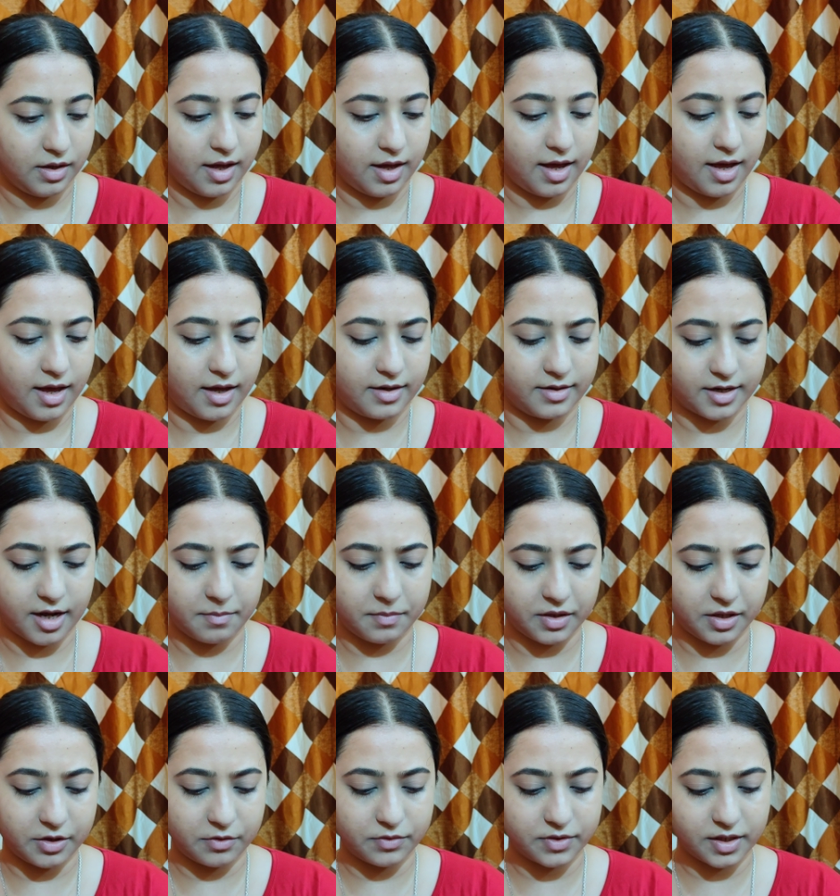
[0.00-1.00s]
and
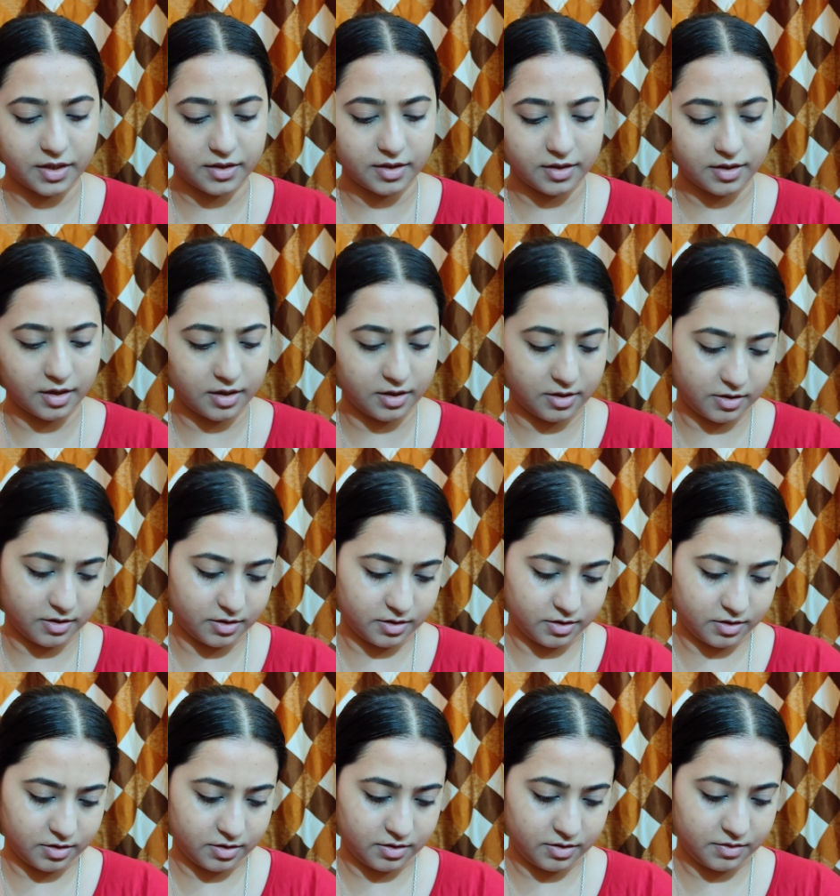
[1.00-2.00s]
I'm using the
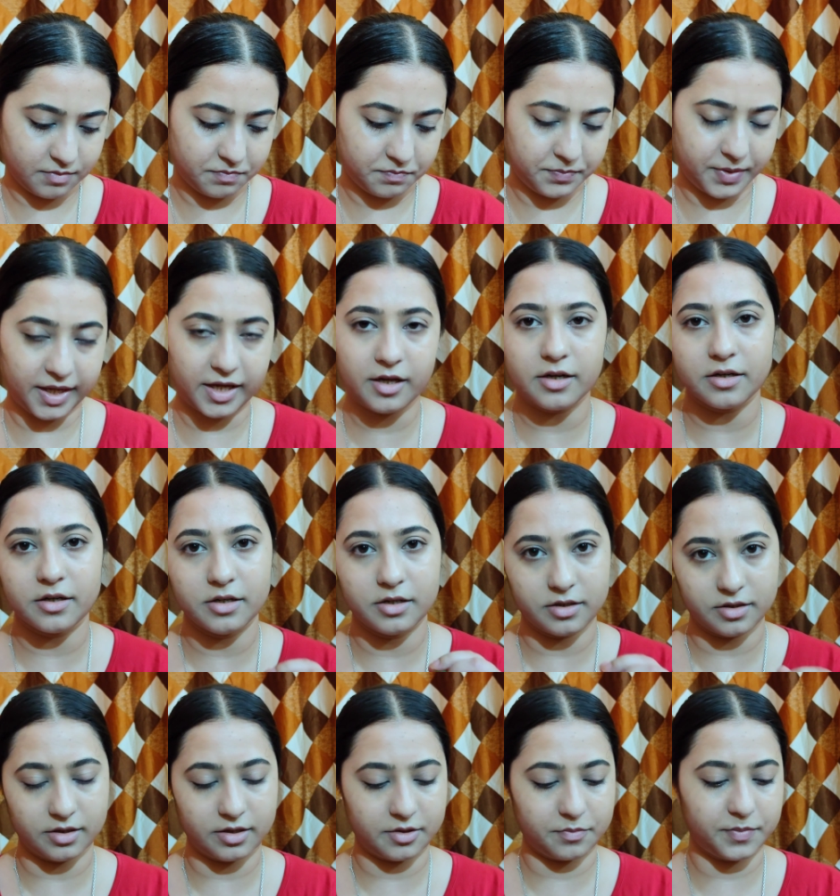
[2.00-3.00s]
color Pink a
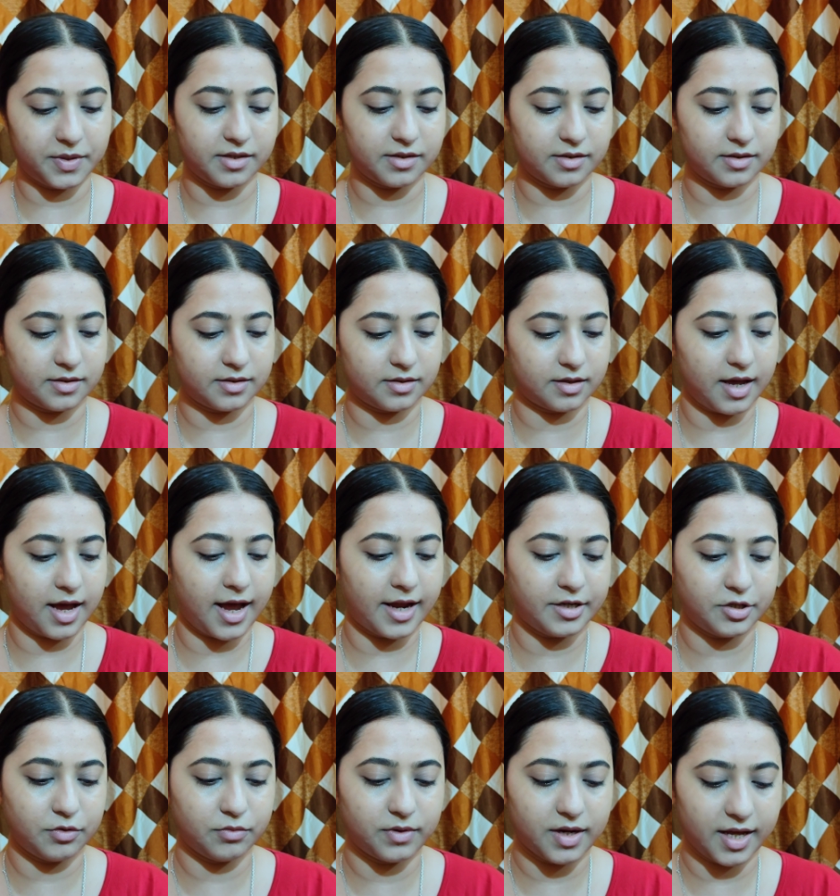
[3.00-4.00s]
lot because
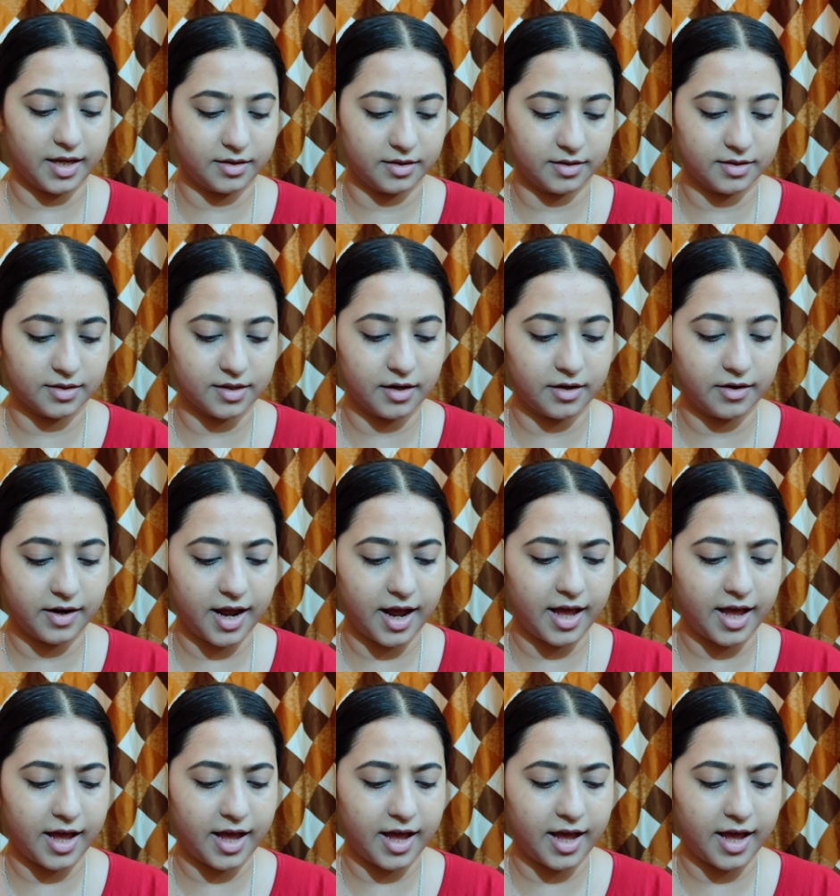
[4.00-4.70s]
I do like this color.